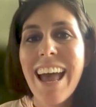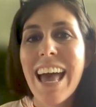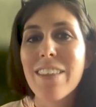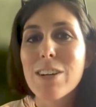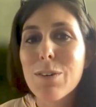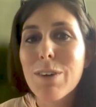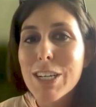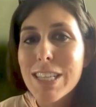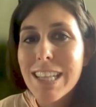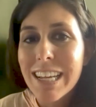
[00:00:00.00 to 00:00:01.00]
And there's a
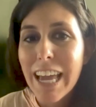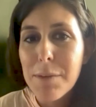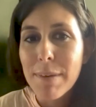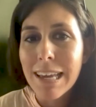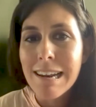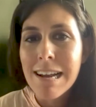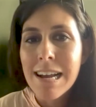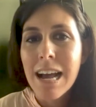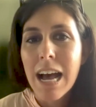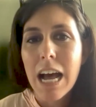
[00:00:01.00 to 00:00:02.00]
question that came in.
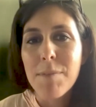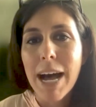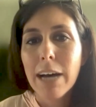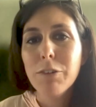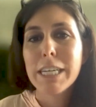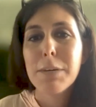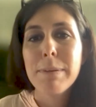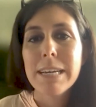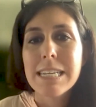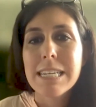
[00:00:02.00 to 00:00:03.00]
How deep
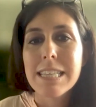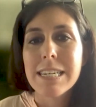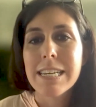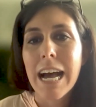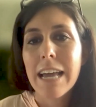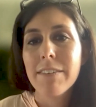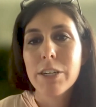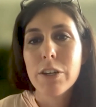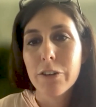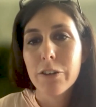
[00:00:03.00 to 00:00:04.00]
is the dive
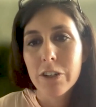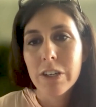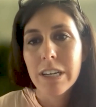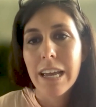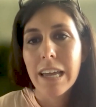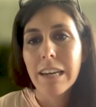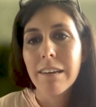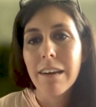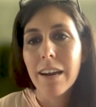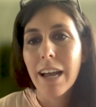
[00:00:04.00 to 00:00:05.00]
into nutrition and
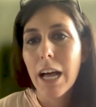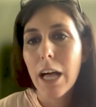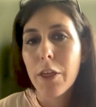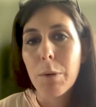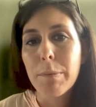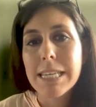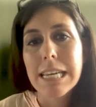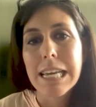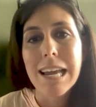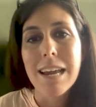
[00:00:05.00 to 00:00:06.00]
gut health,
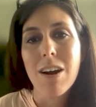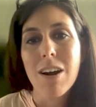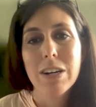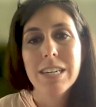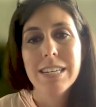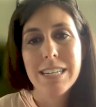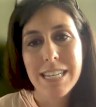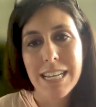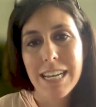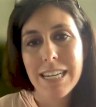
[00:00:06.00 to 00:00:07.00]
obesity, and heart
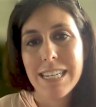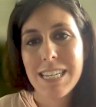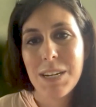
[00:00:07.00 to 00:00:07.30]
disease?